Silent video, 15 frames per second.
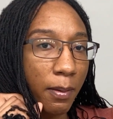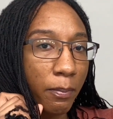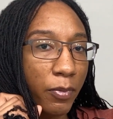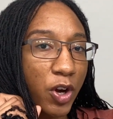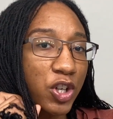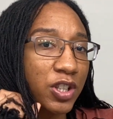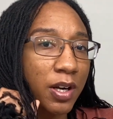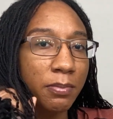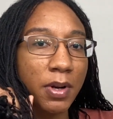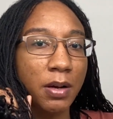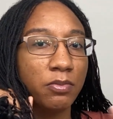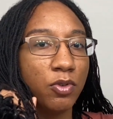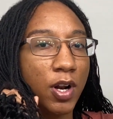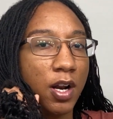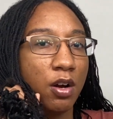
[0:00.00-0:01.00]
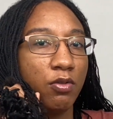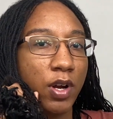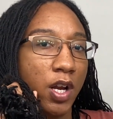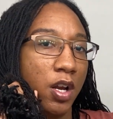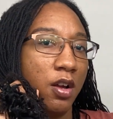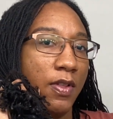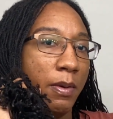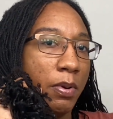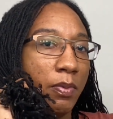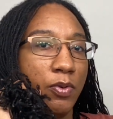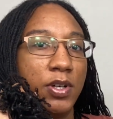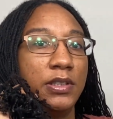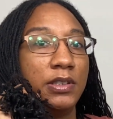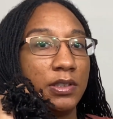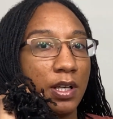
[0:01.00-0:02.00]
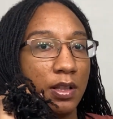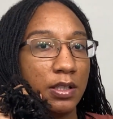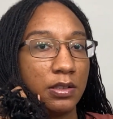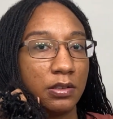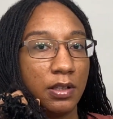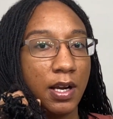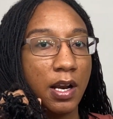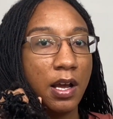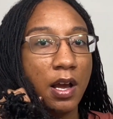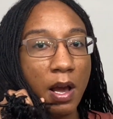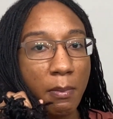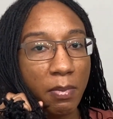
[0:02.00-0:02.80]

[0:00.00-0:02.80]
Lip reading: there's sometimes when I don't care that people can see this lint,